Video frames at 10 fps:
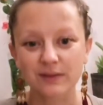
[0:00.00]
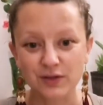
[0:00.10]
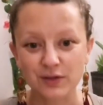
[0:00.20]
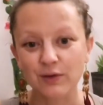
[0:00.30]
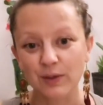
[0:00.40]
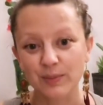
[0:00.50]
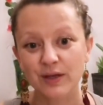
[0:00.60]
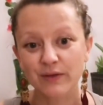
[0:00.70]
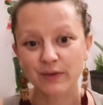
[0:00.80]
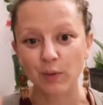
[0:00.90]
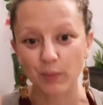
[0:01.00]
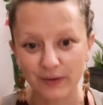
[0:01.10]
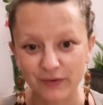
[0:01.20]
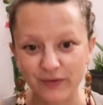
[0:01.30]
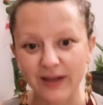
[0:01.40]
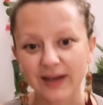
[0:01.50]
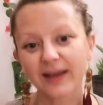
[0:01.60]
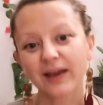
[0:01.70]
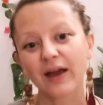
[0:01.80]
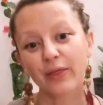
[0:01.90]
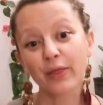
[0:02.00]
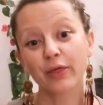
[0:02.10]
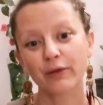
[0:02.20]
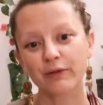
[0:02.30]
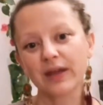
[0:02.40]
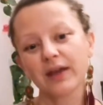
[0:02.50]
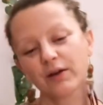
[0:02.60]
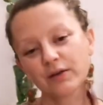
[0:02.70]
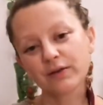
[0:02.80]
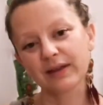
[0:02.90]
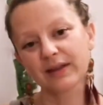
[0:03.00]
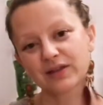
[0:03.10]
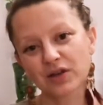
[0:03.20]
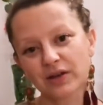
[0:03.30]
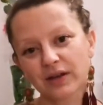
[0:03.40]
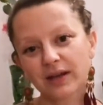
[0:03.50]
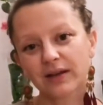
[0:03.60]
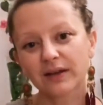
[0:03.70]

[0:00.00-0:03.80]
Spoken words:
2, observing what we're feeling, and 3, honouring their journey.